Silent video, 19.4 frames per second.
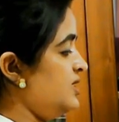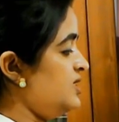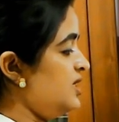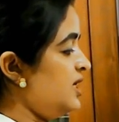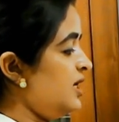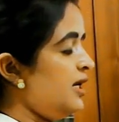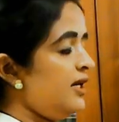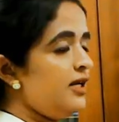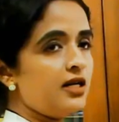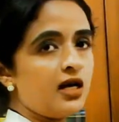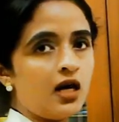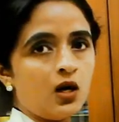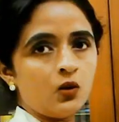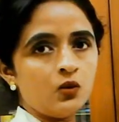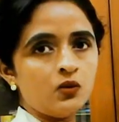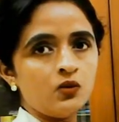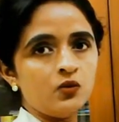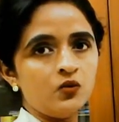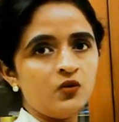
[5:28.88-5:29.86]
till
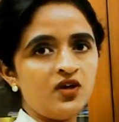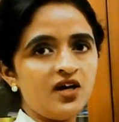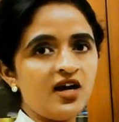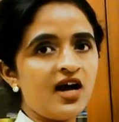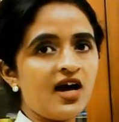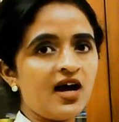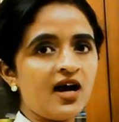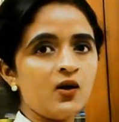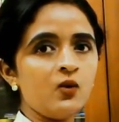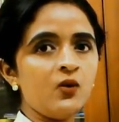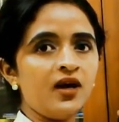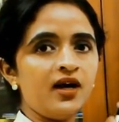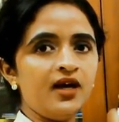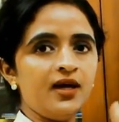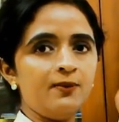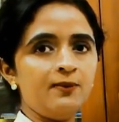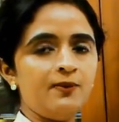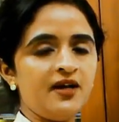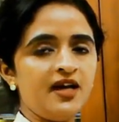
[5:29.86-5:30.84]
now we have
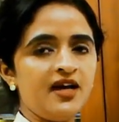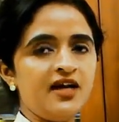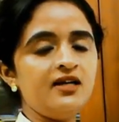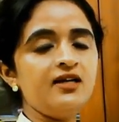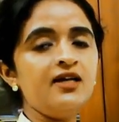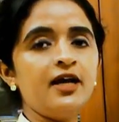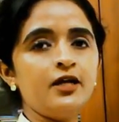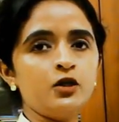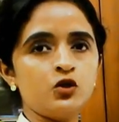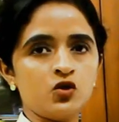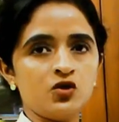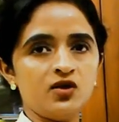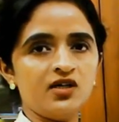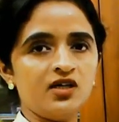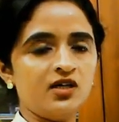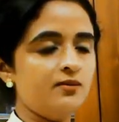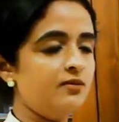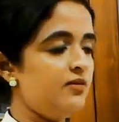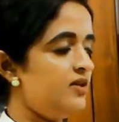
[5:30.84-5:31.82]
a plain
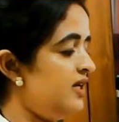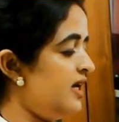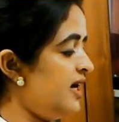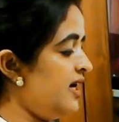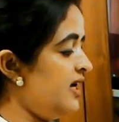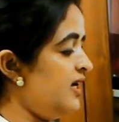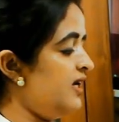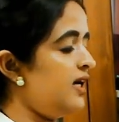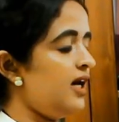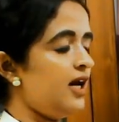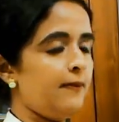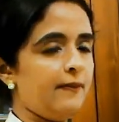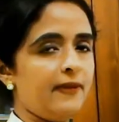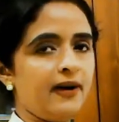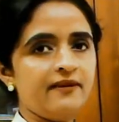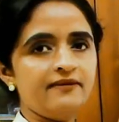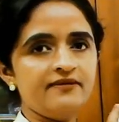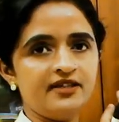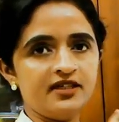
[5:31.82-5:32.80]
ectoderm lying
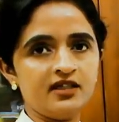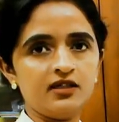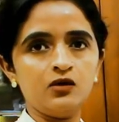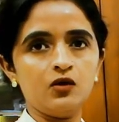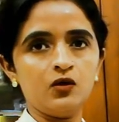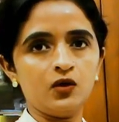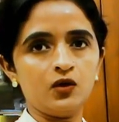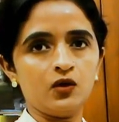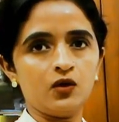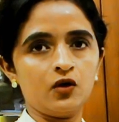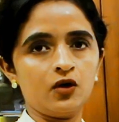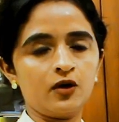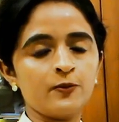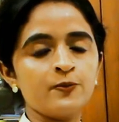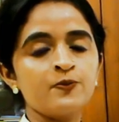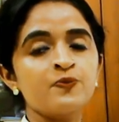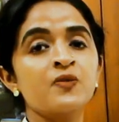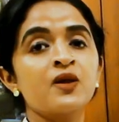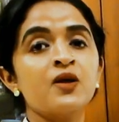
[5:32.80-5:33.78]
above the notochord.
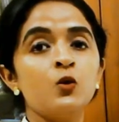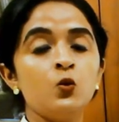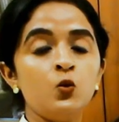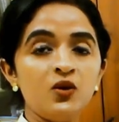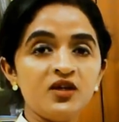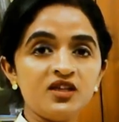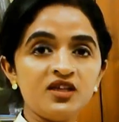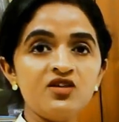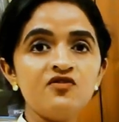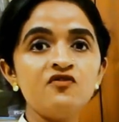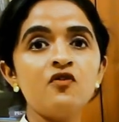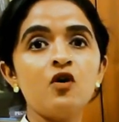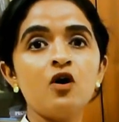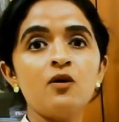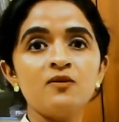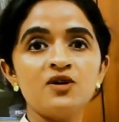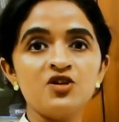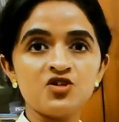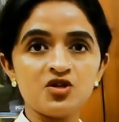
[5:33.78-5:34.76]
With the
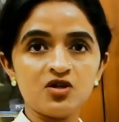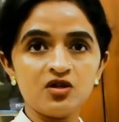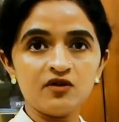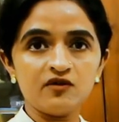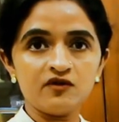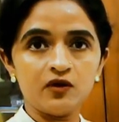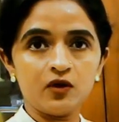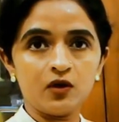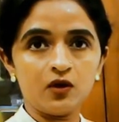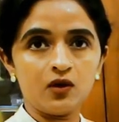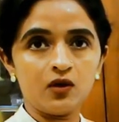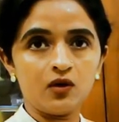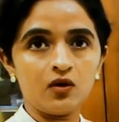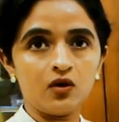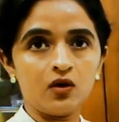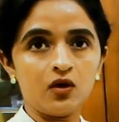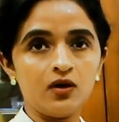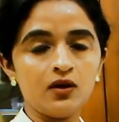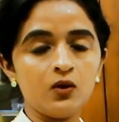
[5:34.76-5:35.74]
formation of
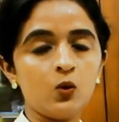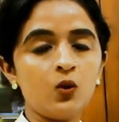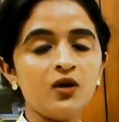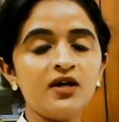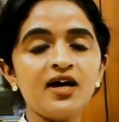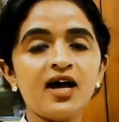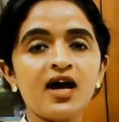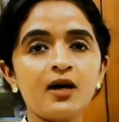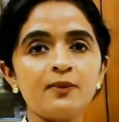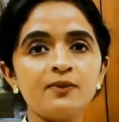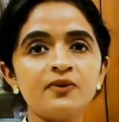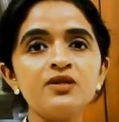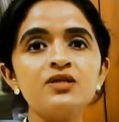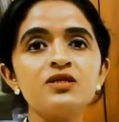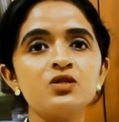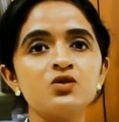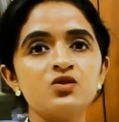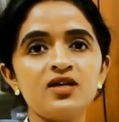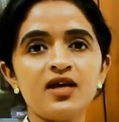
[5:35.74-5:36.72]
notochord, what
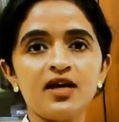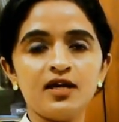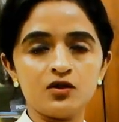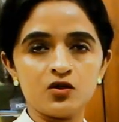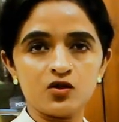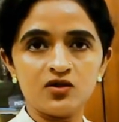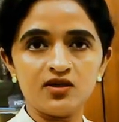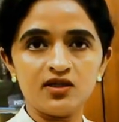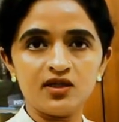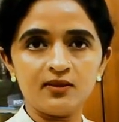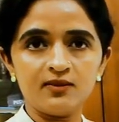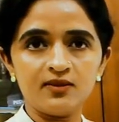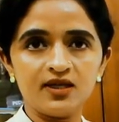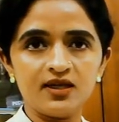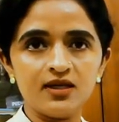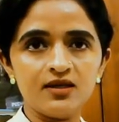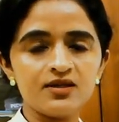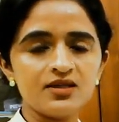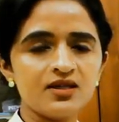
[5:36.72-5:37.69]
happens to the ectoderm
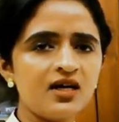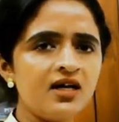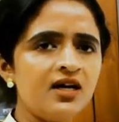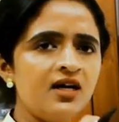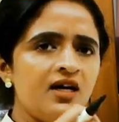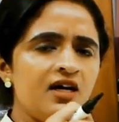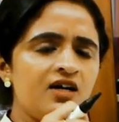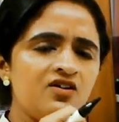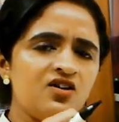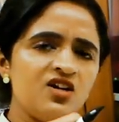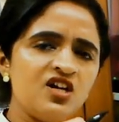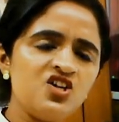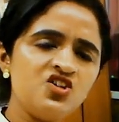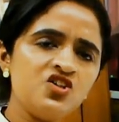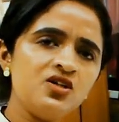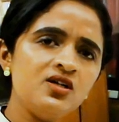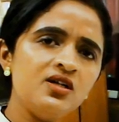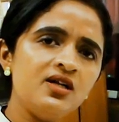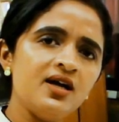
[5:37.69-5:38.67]
is a
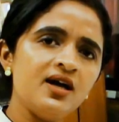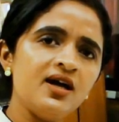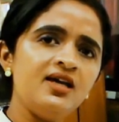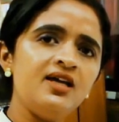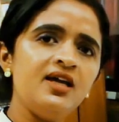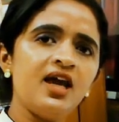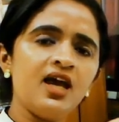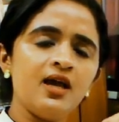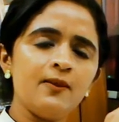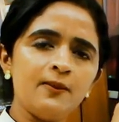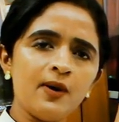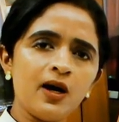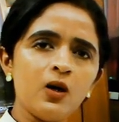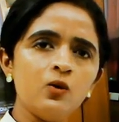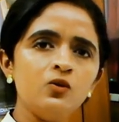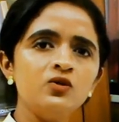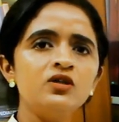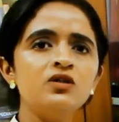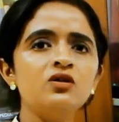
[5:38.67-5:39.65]
region lying
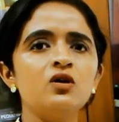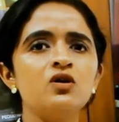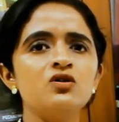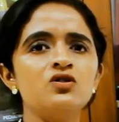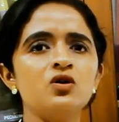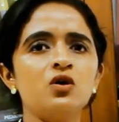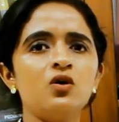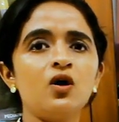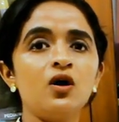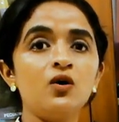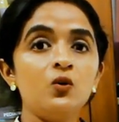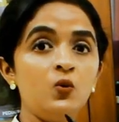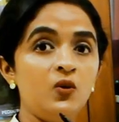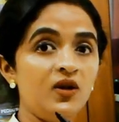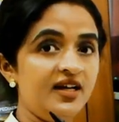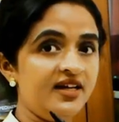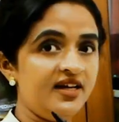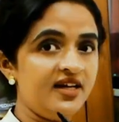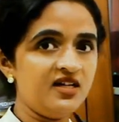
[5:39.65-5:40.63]
above the notochord
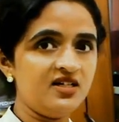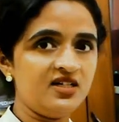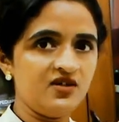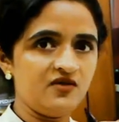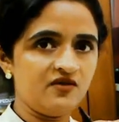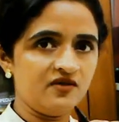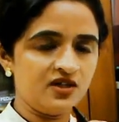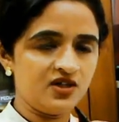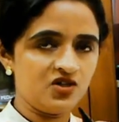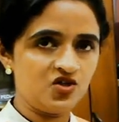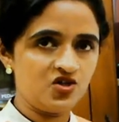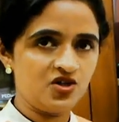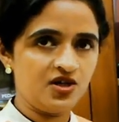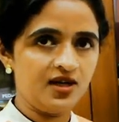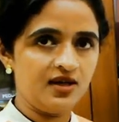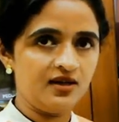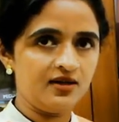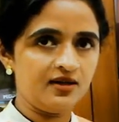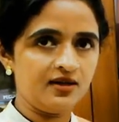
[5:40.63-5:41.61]
will get
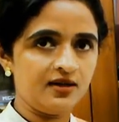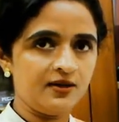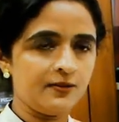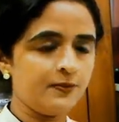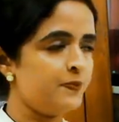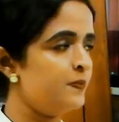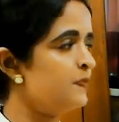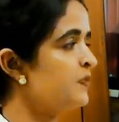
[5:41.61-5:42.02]
differentiated.